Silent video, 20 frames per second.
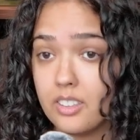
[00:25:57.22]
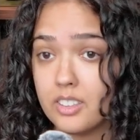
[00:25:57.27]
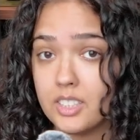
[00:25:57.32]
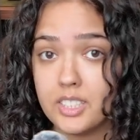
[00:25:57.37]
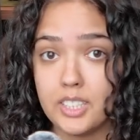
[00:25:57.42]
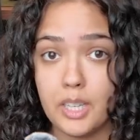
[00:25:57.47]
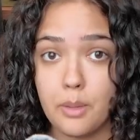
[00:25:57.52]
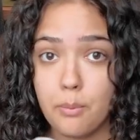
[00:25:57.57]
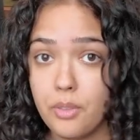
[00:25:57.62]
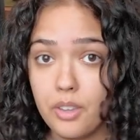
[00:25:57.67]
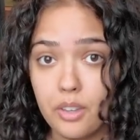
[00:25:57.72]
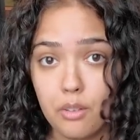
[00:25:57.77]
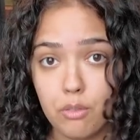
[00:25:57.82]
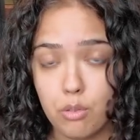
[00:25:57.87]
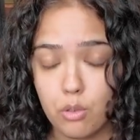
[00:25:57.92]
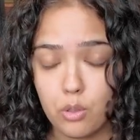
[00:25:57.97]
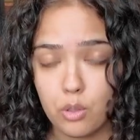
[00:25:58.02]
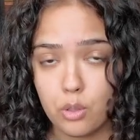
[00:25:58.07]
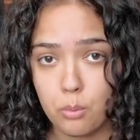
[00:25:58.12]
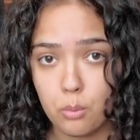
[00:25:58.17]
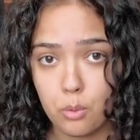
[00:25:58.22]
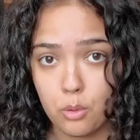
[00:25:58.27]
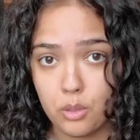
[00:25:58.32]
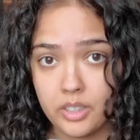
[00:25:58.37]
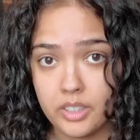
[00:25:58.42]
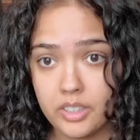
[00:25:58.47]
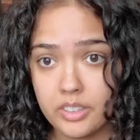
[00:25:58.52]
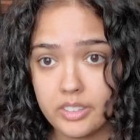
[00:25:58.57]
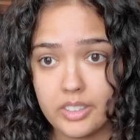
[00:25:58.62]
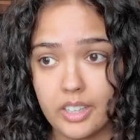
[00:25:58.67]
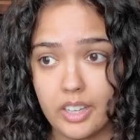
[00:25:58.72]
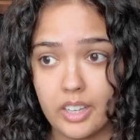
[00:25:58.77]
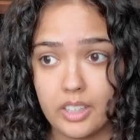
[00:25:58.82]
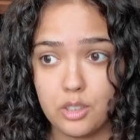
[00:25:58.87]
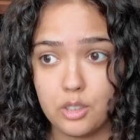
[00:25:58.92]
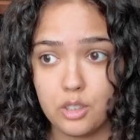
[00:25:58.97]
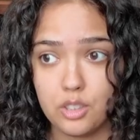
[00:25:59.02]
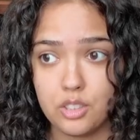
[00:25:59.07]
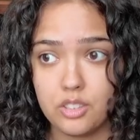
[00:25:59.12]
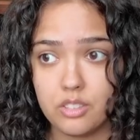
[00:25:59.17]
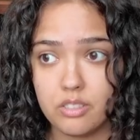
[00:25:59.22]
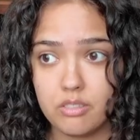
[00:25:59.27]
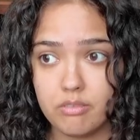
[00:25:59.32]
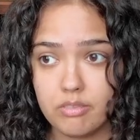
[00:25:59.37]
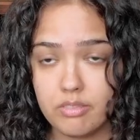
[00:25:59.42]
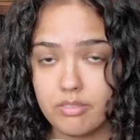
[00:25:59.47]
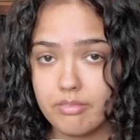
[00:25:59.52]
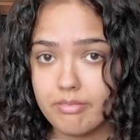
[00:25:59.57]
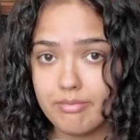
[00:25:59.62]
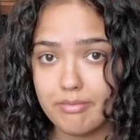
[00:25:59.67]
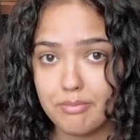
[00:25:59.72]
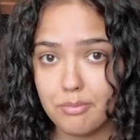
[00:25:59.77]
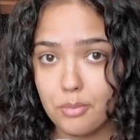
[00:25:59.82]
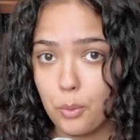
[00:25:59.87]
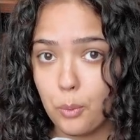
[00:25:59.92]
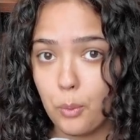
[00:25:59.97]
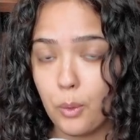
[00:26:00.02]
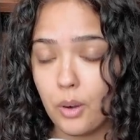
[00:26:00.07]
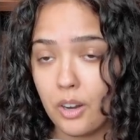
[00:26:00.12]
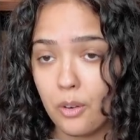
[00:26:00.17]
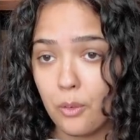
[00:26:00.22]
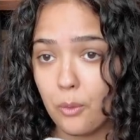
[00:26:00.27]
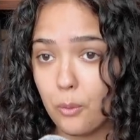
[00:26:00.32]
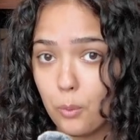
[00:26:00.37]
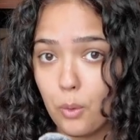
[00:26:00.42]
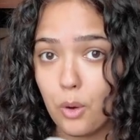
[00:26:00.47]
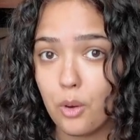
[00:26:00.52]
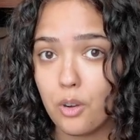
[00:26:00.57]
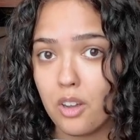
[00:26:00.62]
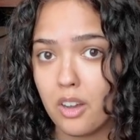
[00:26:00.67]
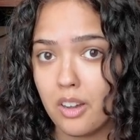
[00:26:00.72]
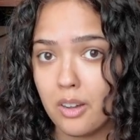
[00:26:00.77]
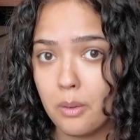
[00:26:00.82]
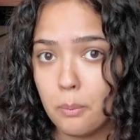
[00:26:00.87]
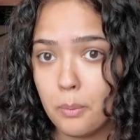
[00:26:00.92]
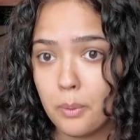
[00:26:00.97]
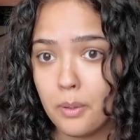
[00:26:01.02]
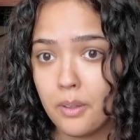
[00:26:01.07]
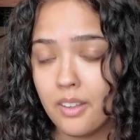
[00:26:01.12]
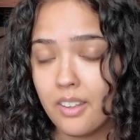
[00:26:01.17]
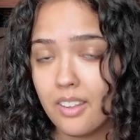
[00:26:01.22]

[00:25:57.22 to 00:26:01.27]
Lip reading: Same thing for the mornings. I just woke up